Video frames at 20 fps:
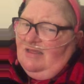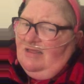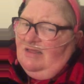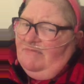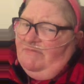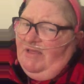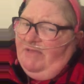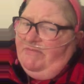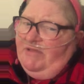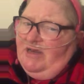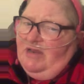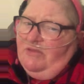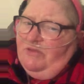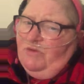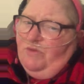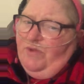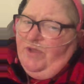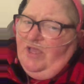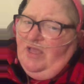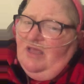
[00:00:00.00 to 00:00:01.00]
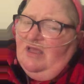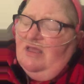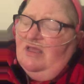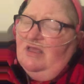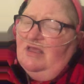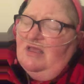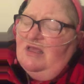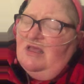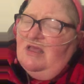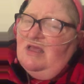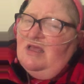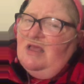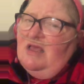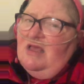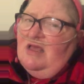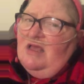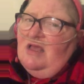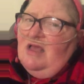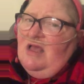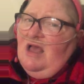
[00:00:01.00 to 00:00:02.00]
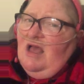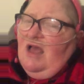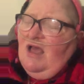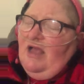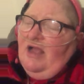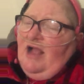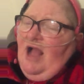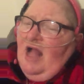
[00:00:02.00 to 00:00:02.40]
maybe another week. I